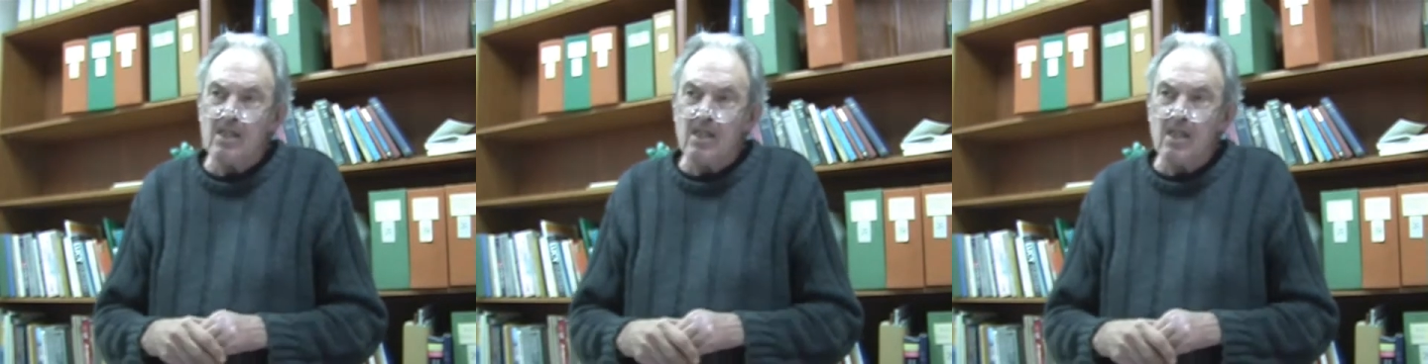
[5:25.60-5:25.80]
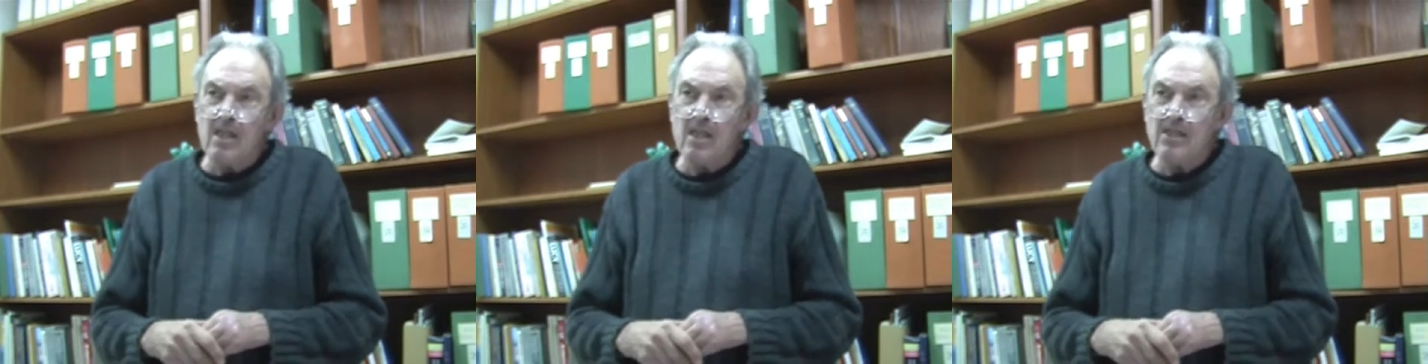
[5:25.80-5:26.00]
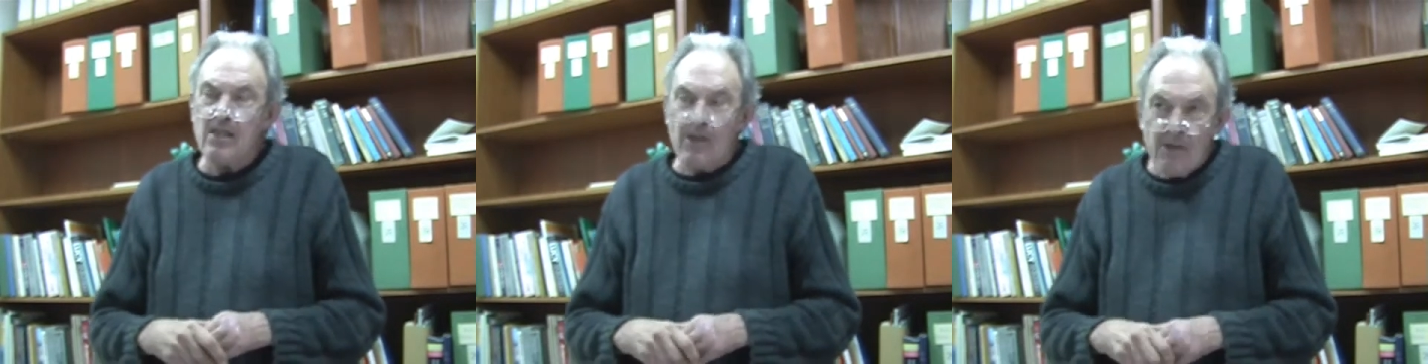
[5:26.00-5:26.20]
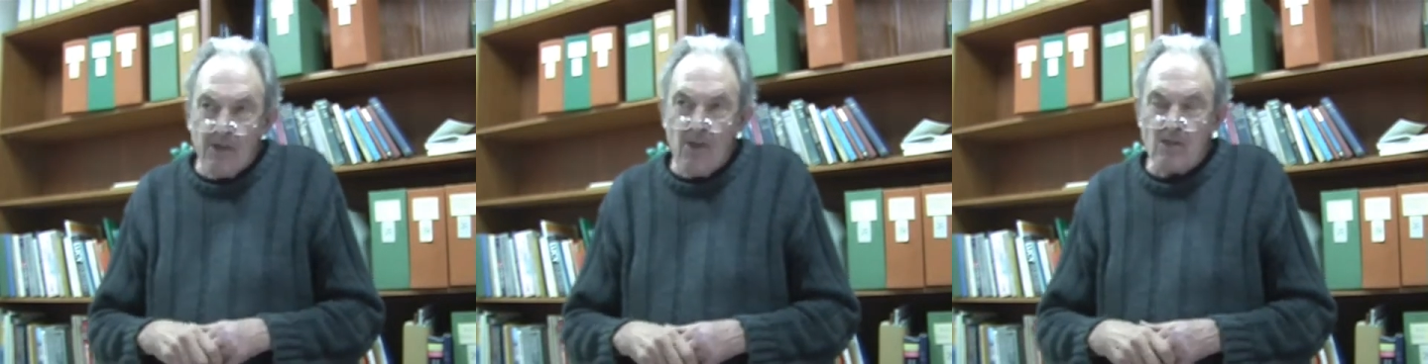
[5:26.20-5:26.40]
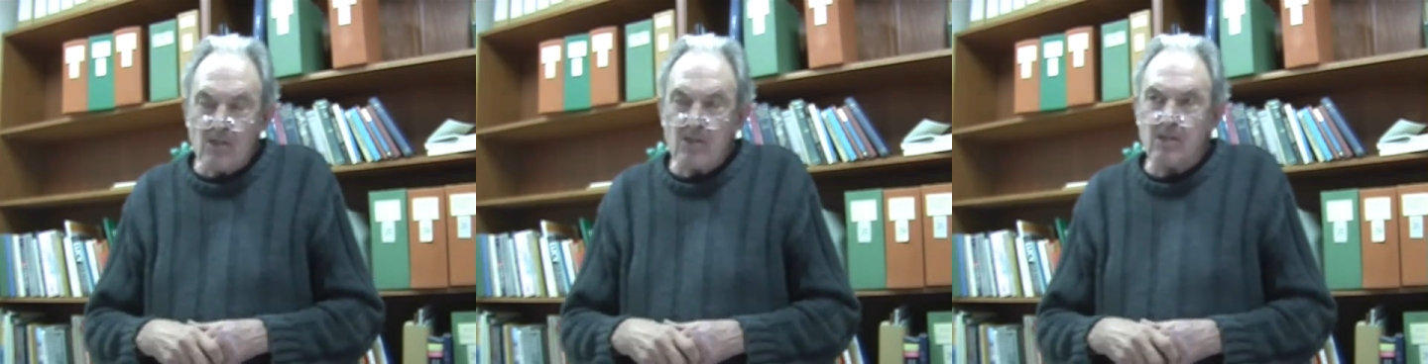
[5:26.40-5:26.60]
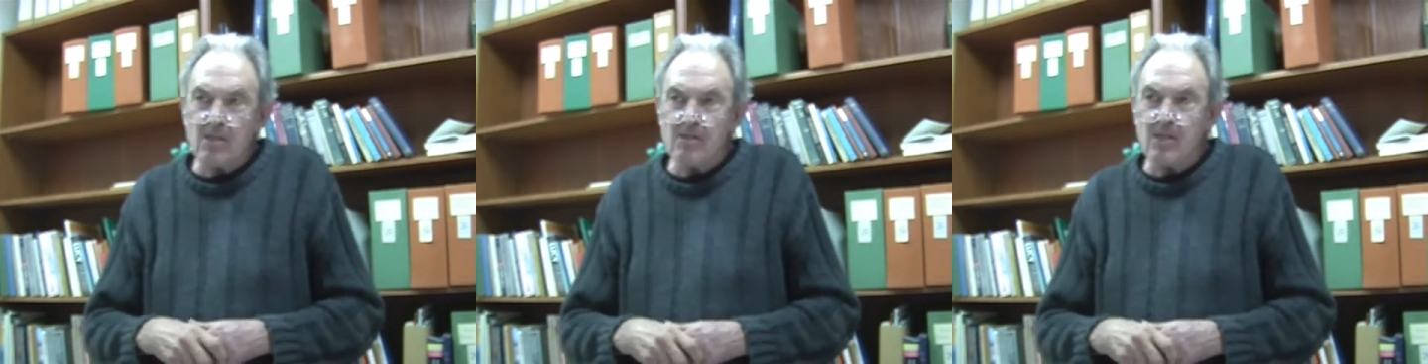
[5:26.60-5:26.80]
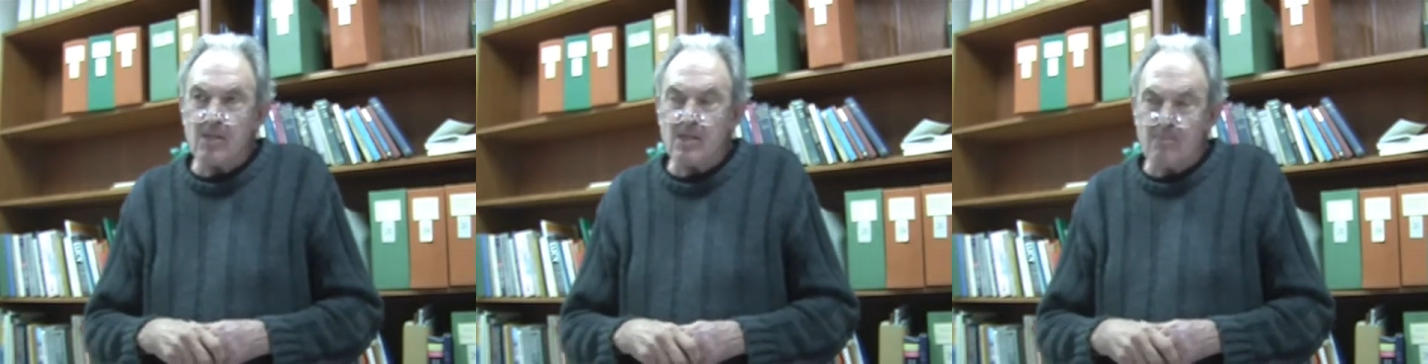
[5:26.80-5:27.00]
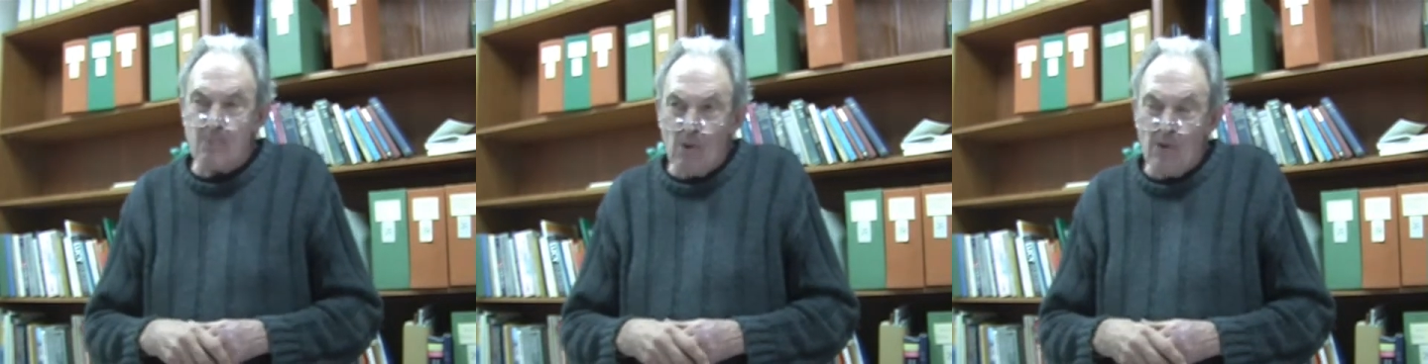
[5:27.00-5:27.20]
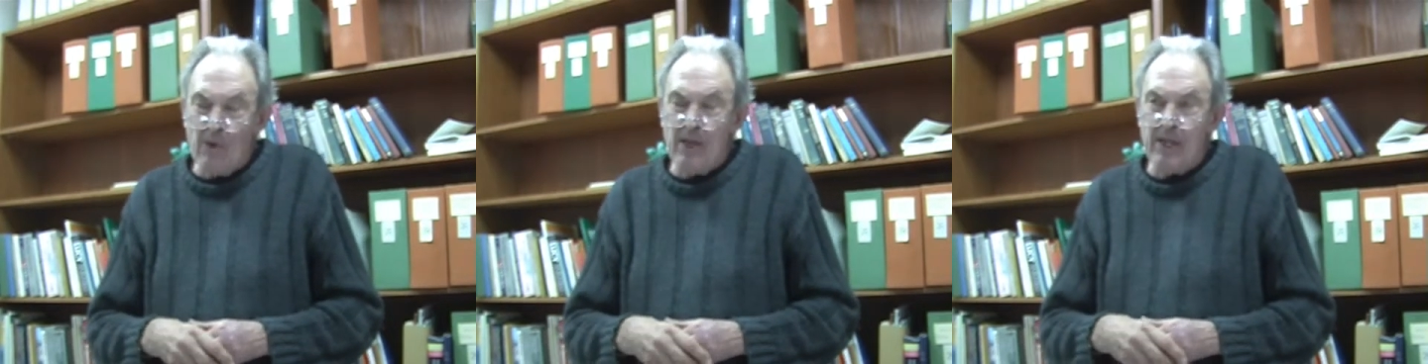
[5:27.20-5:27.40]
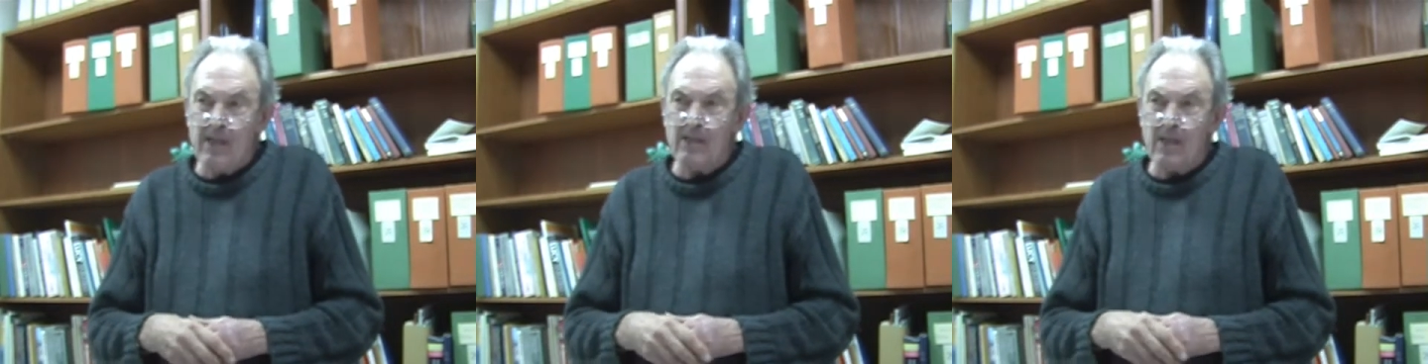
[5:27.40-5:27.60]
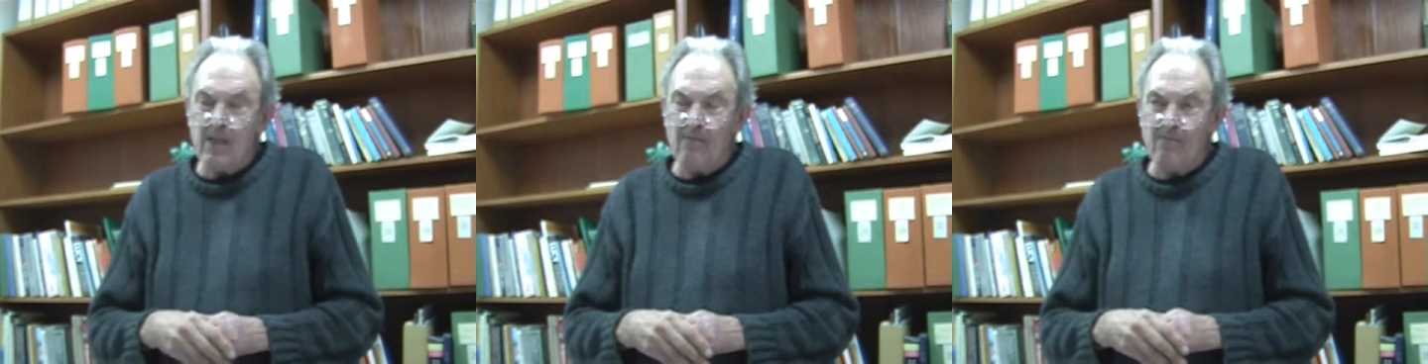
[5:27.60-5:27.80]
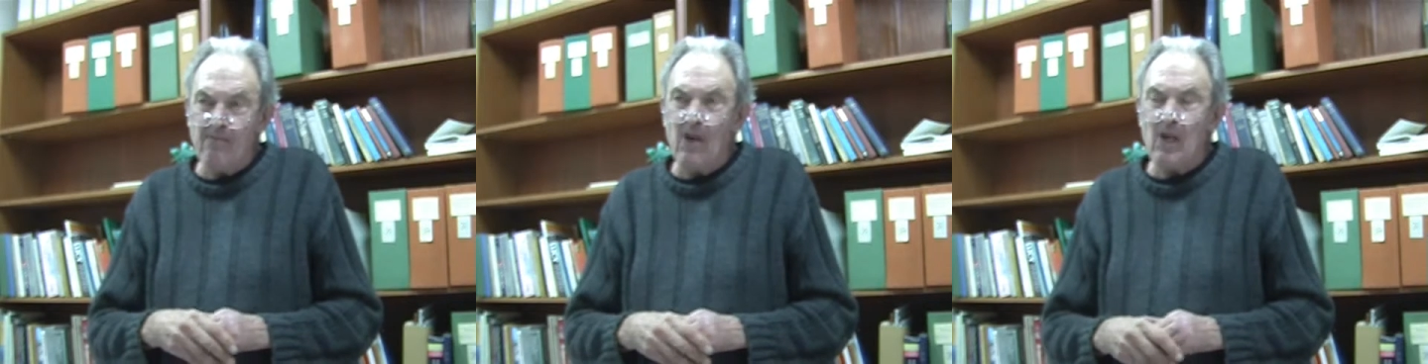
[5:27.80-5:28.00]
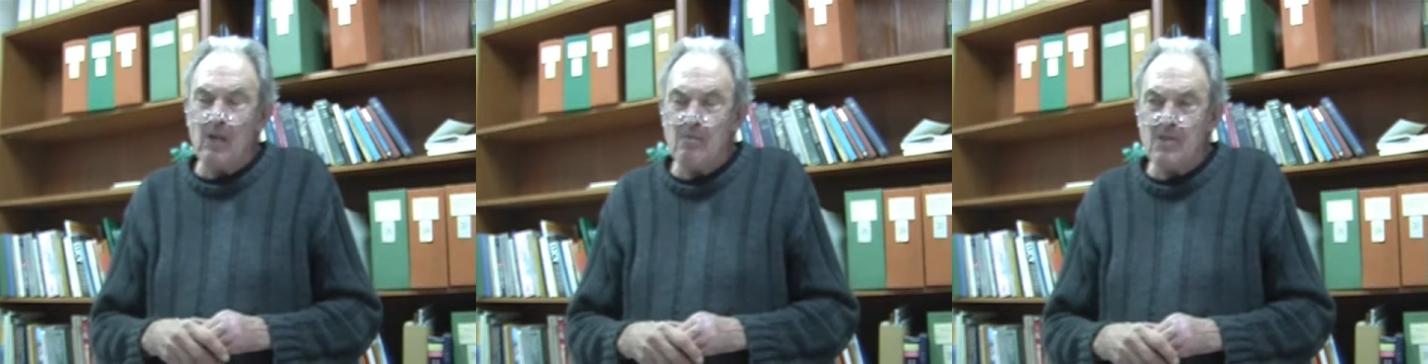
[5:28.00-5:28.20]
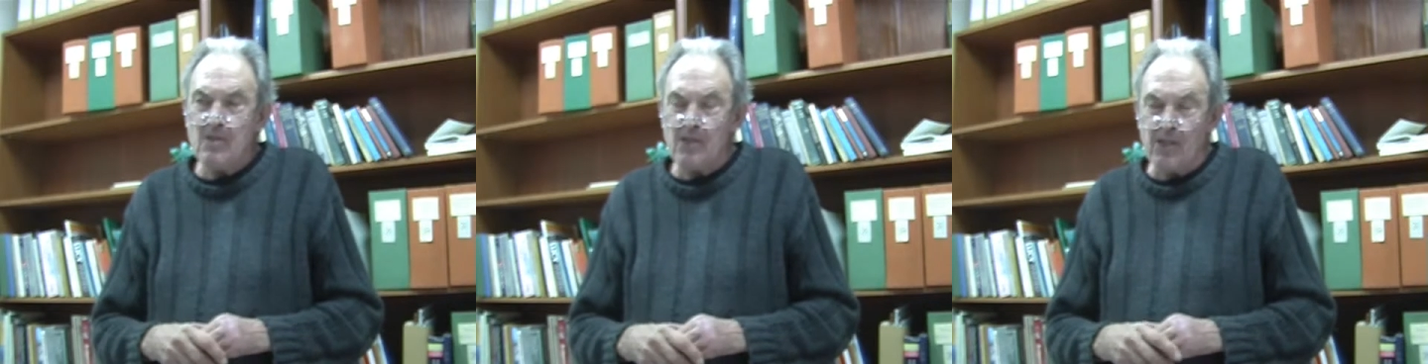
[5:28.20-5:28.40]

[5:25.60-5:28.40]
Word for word: uh, you're not despoiling the environment,